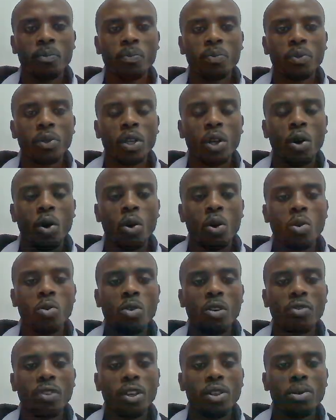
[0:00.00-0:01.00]
or whoever
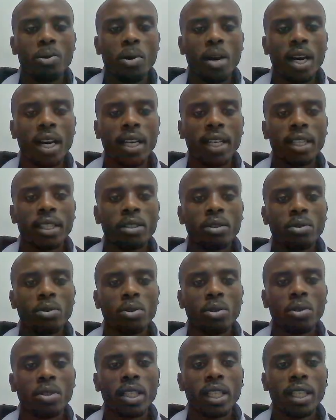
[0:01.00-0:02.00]
you are, to know
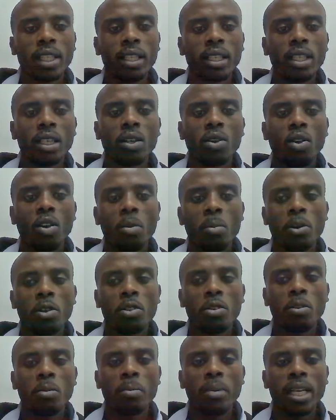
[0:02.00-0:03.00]
the common
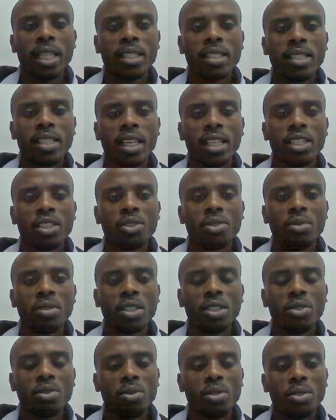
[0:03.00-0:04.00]
command that you need to
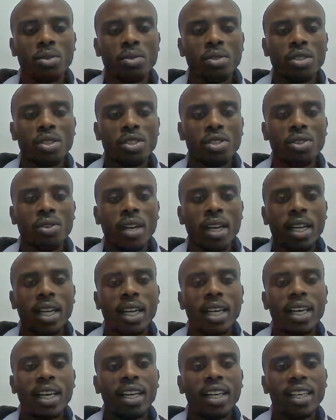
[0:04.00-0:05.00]
use in your
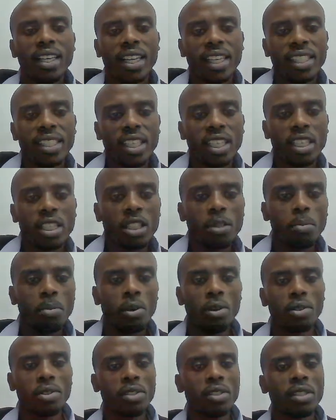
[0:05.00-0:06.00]
Linux
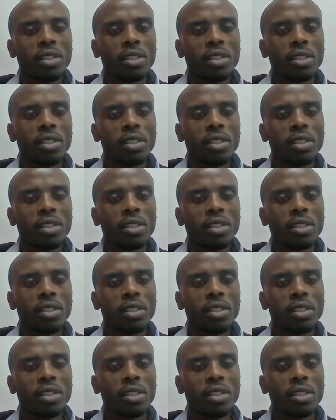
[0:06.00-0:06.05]
box.